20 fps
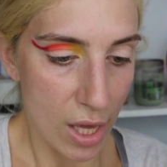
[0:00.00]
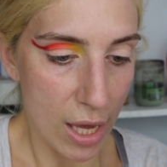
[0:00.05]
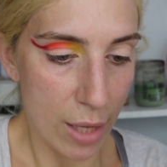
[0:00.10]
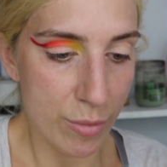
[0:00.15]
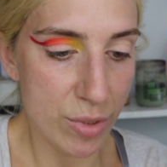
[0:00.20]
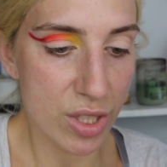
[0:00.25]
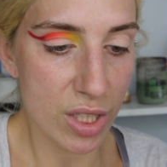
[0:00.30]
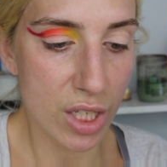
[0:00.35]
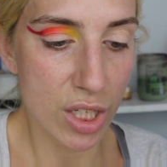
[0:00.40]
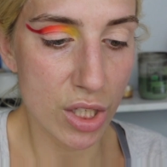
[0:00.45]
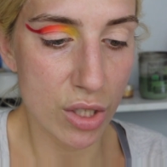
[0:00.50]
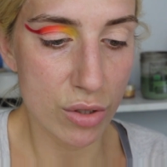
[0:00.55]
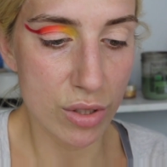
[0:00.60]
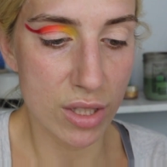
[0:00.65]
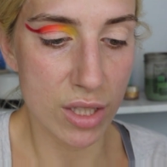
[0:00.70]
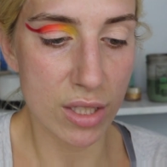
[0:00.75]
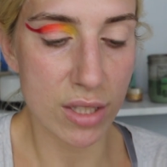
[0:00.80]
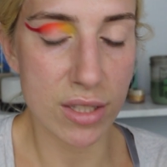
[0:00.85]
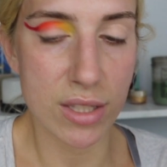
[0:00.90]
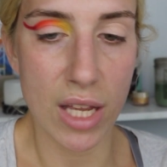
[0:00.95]
I'm just going to use
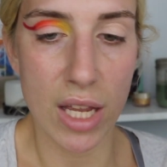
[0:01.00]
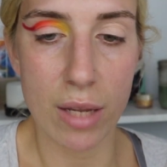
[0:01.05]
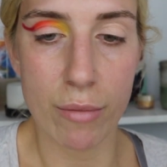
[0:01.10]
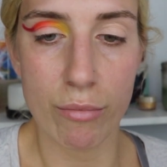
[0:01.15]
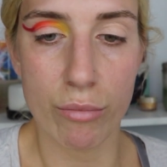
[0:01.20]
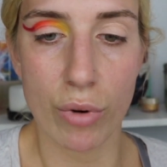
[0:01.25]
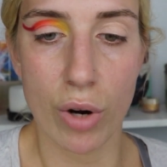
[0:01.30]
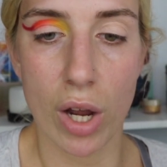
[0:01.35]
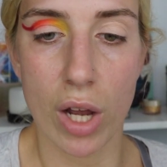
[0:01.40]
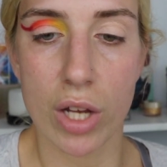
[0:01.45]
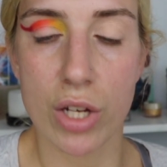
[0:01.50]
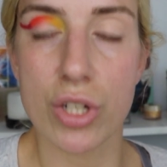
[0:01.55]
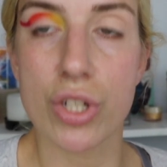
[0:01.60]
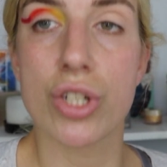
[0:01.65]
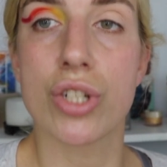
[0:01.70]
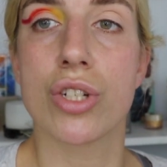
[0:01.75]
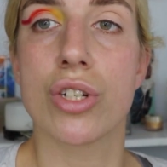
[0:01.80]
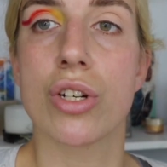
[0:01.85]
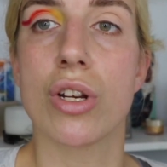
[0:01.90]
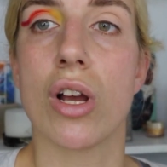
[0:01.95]
the same
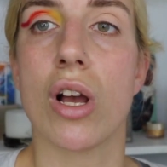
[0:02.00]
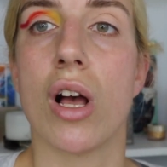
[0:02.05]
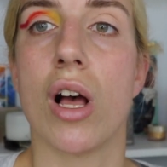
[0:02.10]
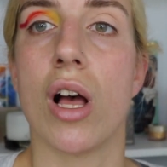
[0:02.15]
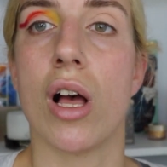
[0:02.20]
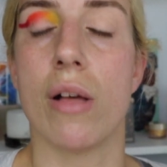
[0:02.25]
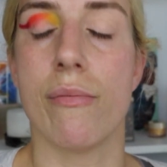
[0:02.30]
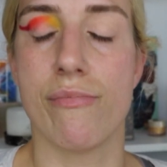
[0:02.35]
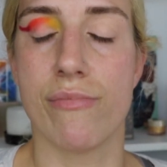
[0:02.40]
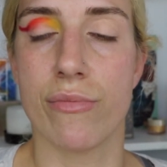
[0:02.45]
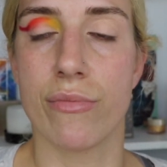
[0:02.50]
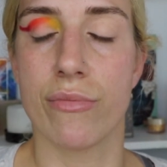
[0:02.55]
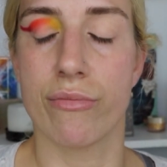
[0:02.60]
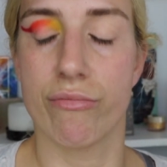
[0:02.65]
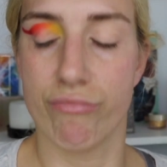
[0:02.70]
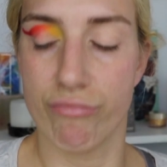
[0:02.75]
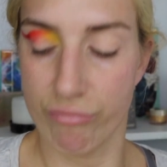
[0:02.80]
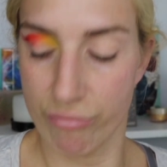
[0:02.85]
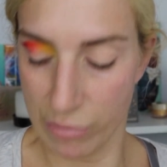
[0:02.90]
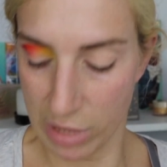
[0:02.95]
brush.
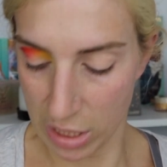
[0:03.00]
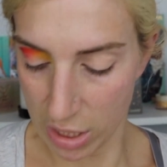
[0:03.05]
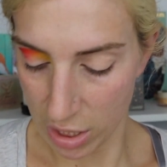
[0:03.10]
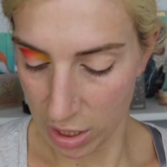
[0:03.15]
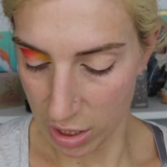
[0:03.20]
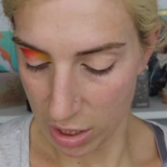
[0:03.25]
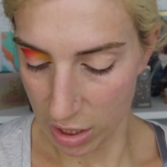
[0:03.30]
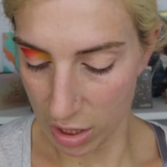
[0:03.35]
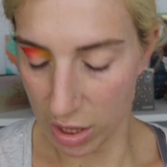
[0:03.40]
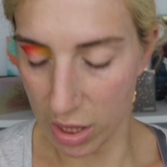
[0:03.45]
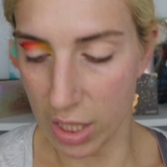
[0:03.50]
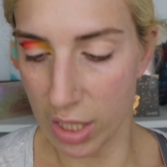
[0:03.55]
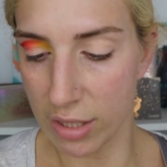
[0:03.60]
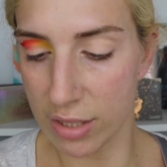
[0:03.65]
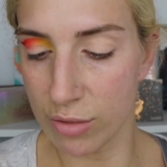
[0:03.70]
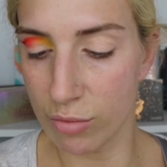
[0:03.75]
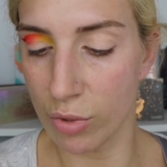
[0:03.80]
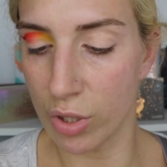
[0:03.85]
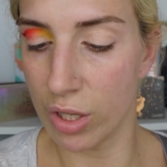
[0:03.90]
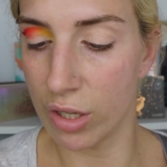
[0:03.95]

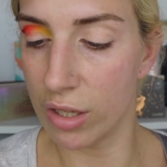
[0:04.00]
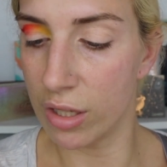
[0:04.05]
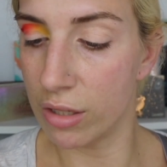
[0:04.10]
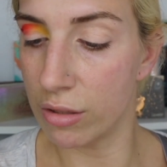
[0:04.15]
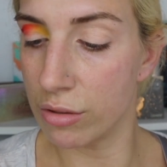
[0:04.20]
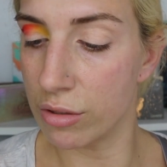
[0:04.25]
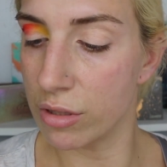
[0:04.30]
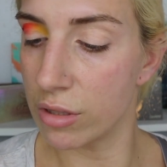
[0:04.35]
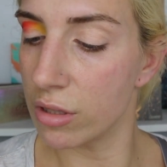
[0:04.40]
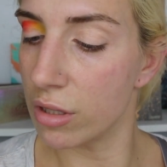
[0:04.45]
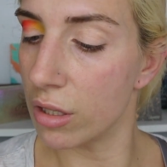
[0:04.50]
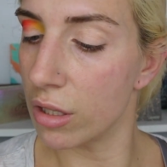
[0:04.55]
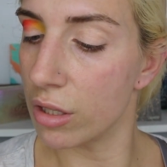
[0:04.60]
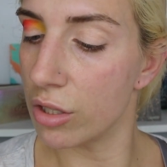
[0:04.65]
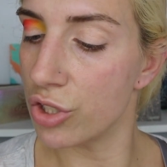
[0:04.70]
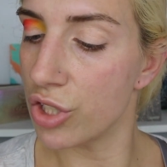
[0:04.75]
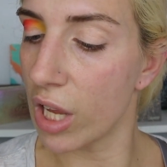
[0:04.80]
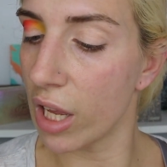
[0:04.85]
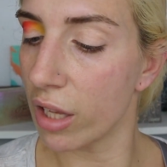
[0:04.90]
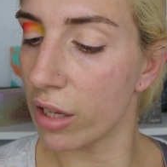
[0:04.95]
This one is the
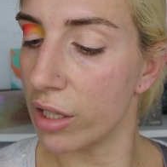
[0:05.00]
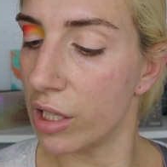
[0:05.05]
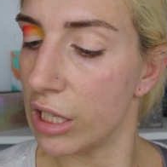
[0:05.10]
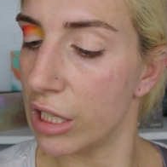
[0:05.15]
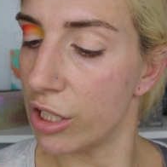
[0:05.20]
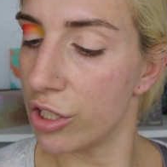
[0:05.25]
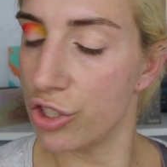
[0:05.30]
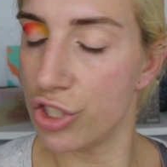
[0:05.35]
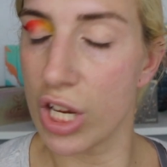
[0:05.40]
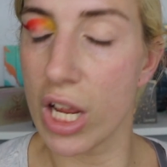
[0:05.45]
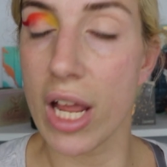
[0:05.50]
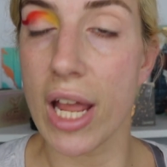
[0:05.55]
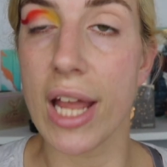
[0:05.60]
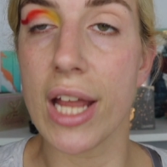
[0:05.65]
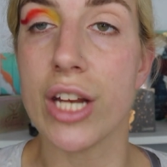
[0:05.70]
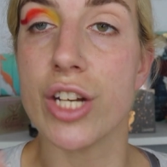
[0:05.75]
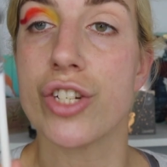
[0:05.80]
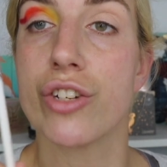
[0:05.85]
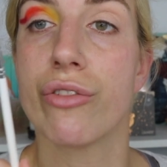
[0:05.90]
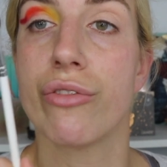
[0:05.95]
Jaclyn Hill
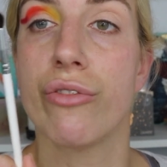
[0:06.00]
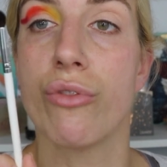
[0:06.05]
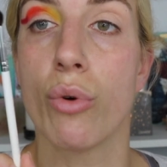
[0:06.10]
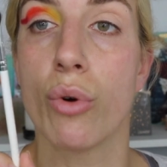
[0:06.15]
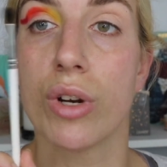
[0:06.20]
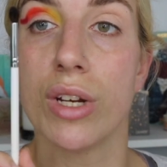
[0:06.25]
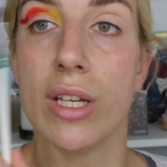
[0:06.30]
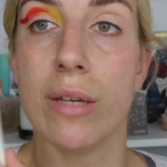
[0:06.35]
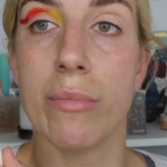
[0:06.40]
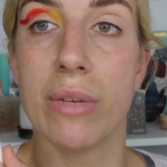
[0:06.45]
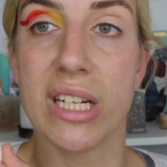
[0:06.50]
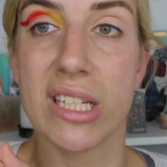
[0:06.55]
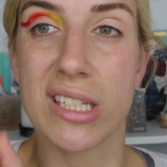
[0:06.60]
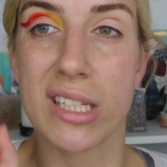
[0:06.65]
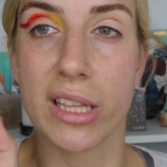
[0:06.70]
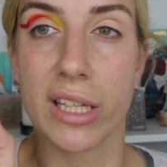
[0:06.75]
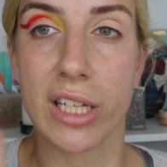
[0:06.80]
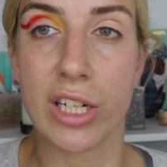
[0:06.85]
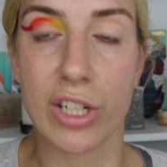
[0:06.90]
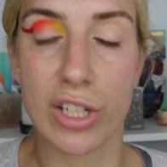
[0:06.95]
JH40, but it's
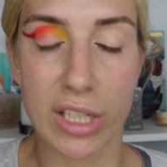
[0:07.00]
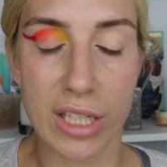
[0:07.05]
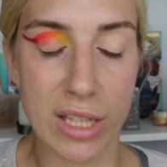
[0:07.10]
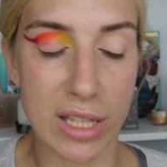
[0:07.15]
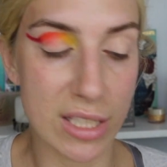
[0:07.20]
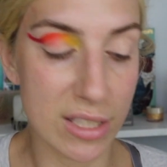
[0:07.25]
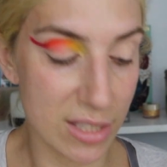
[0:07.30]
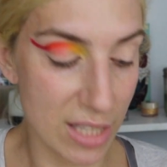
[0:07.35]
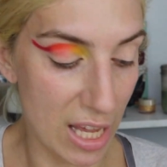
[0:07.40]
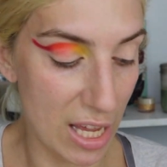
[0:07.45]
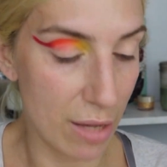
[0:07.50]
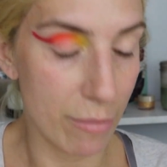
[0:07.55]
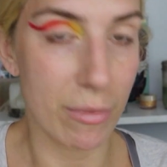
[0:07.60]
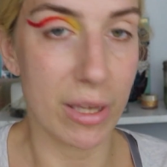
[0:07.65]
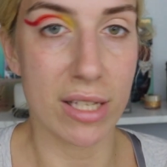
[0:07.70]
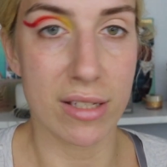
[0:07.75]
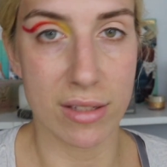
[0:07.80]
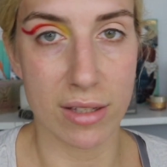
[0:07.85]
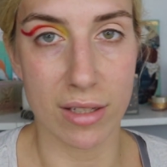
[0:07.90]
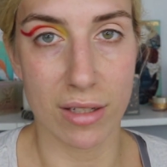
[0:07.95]
literally the same
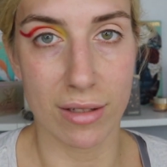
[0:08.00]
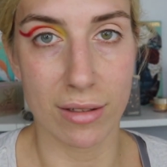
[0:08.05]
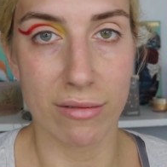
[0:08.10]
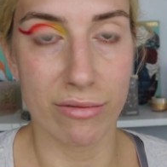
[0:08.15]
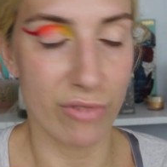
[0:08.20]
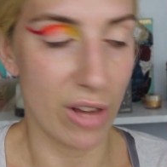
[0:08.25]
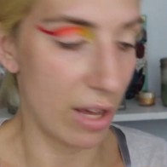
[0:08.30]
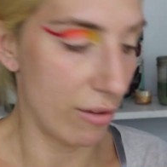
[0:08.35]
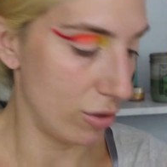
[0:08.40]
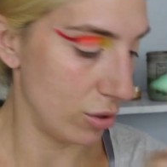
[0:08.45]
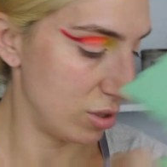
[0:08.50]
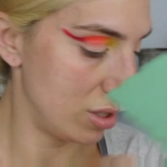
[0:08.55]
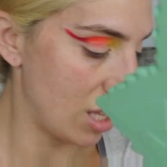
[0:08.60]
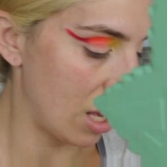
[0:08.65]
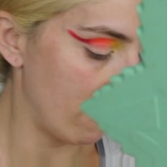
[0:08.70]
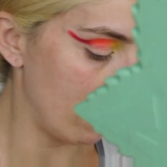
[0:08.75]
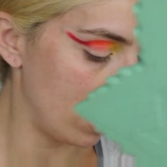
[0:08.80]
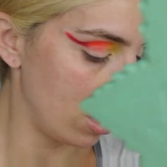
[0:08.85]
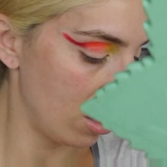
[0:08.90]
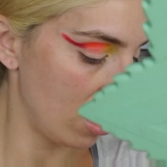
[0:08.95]
as the
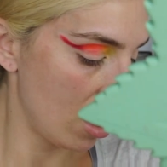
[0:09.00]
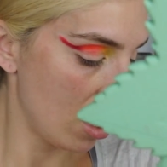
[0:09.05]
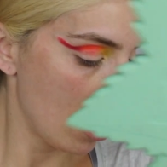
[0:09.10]
507.